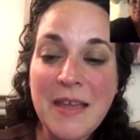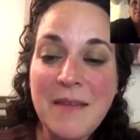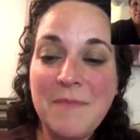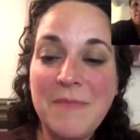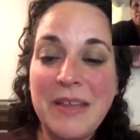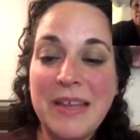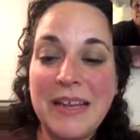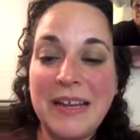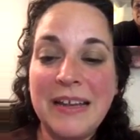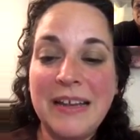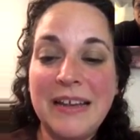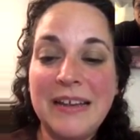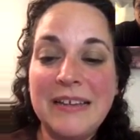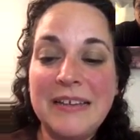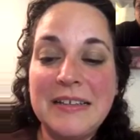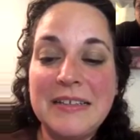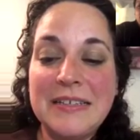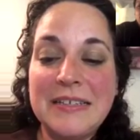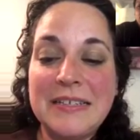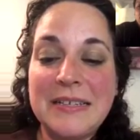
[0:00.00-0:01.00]

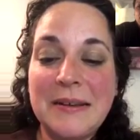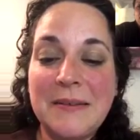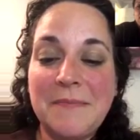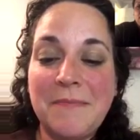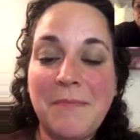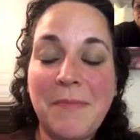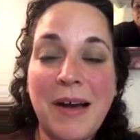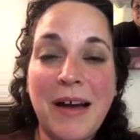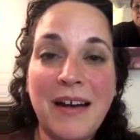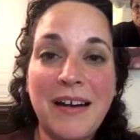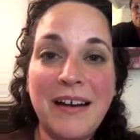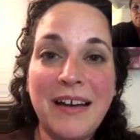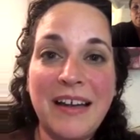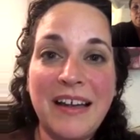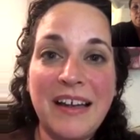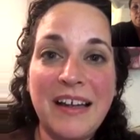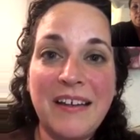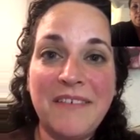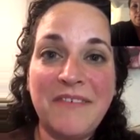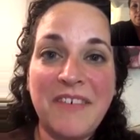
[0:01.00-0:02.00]
because
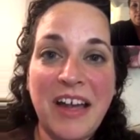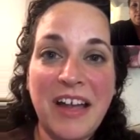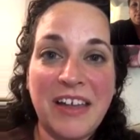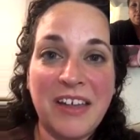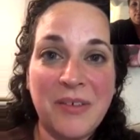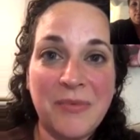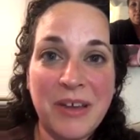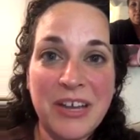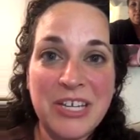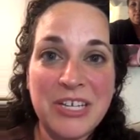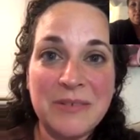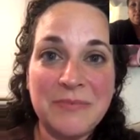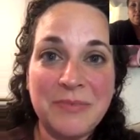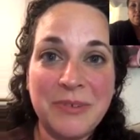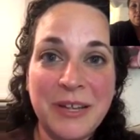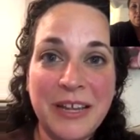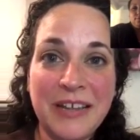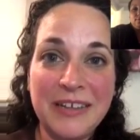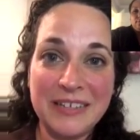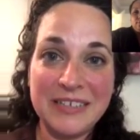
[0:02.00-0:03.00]
my evacuation
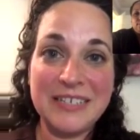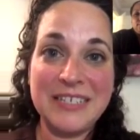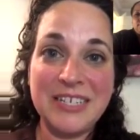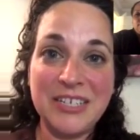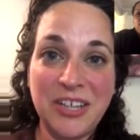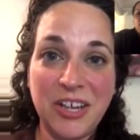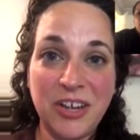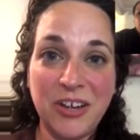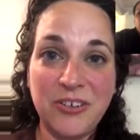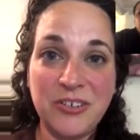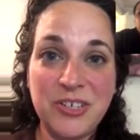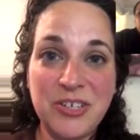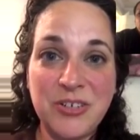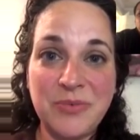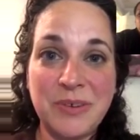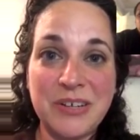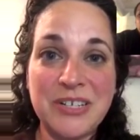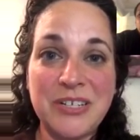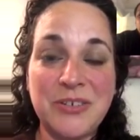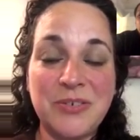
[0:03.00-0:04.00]
plan is to go to
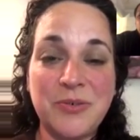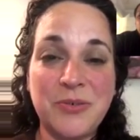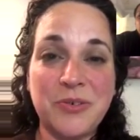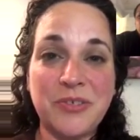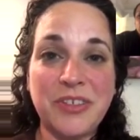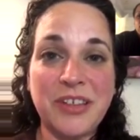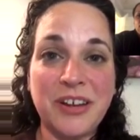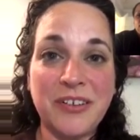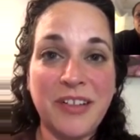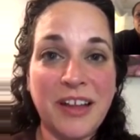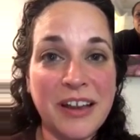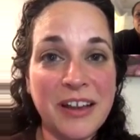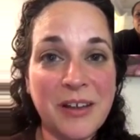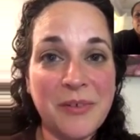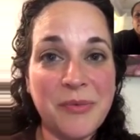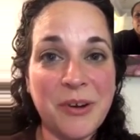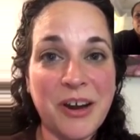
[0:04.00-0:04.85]
Western North Carolina,